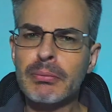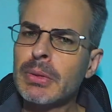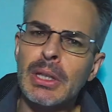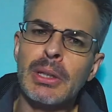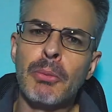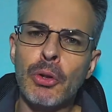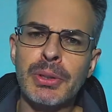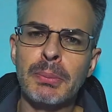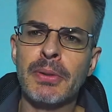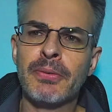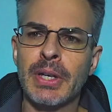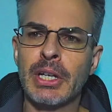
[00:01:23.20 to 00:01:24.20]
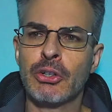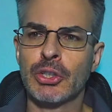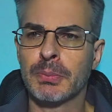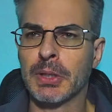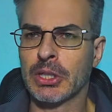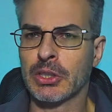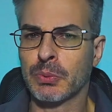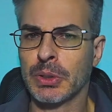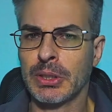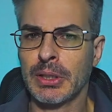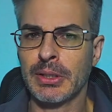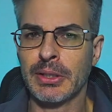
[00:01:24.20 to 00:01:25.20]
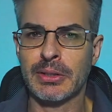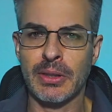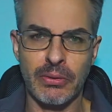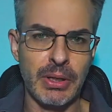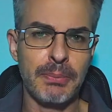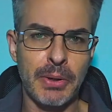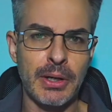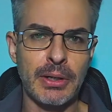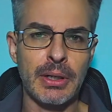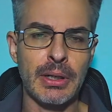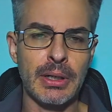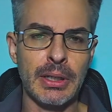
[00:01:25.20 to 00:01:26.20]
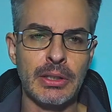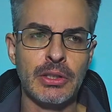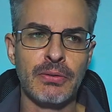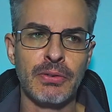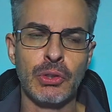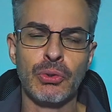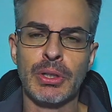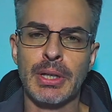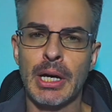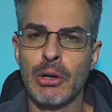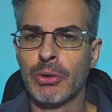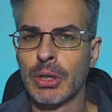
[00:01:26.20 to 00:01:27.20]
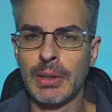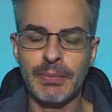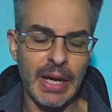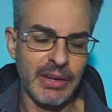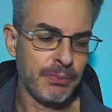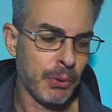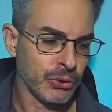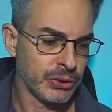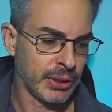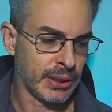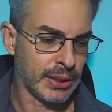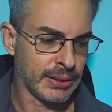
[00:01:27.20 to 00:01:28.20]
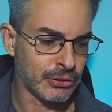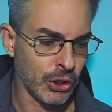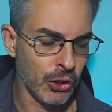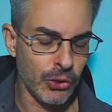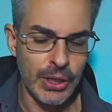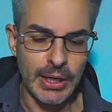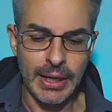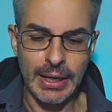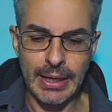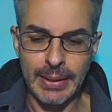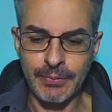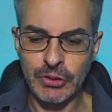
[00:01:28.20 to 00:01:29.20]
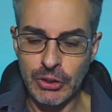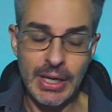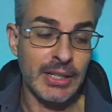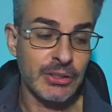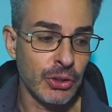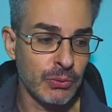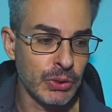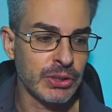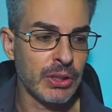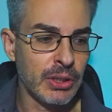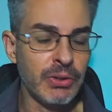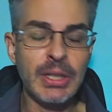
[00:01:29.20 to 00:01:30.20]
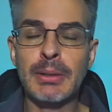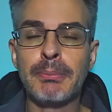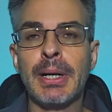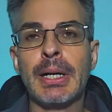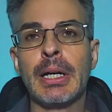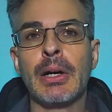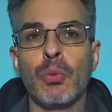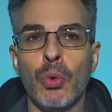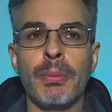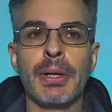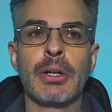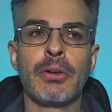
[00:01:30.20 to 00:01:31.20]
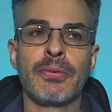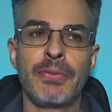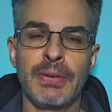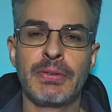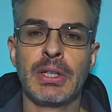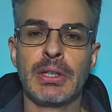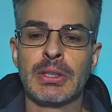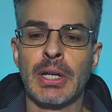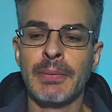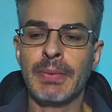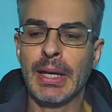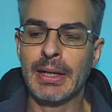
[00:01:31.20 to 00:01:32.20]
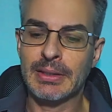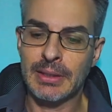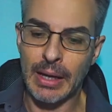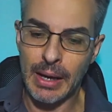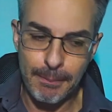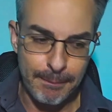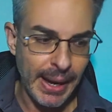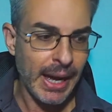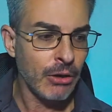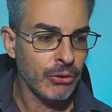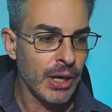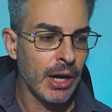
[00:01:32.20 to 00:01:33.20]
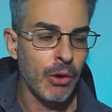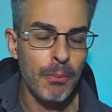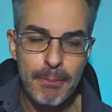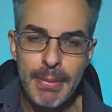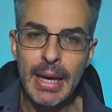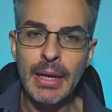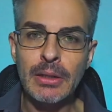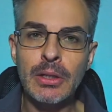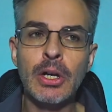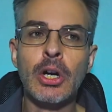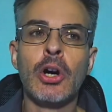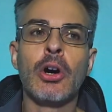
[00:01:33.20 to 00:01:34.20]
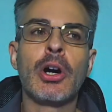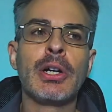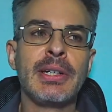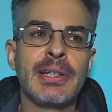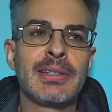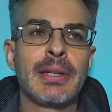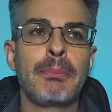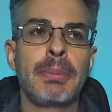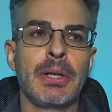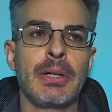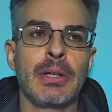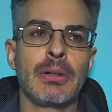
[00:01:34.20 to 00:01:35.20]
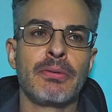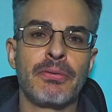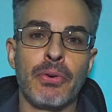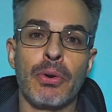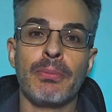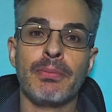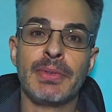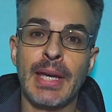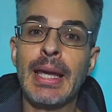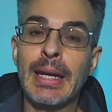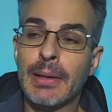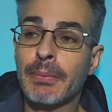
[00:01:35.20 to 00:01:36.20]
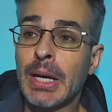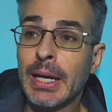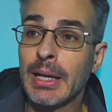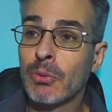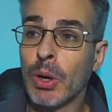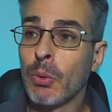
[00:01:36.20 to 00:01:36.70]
in multiple videos because we did this three-part interview, and now I've posted it. So it was written by a woman in her 50s, and it's about how men are disappearing from dating. And